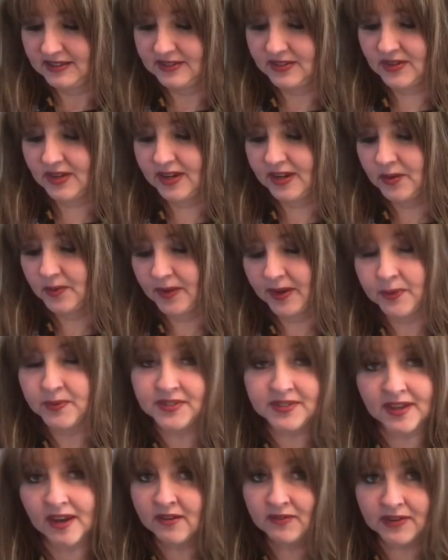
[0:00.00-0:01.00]
So anyway,
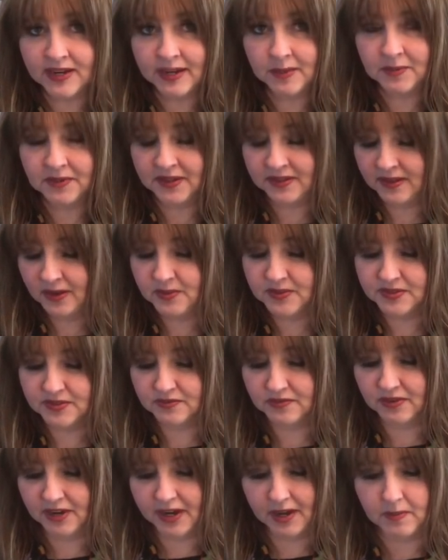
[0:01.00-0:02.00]
was that rambling? That
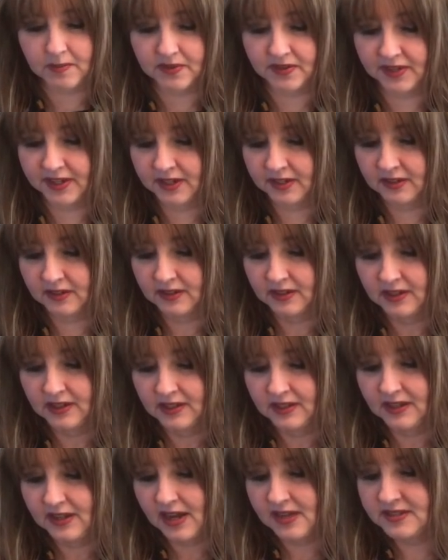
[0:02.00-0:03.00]
wasn't rambling.
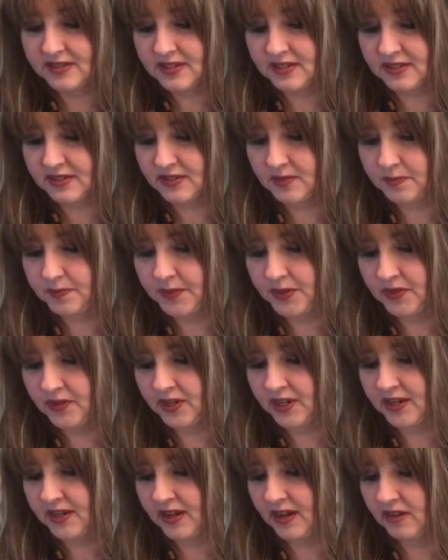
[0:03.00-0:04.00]
I said it's the
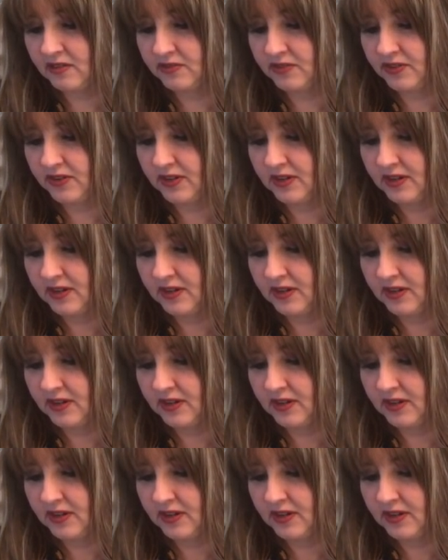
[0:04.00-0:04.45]
beauty of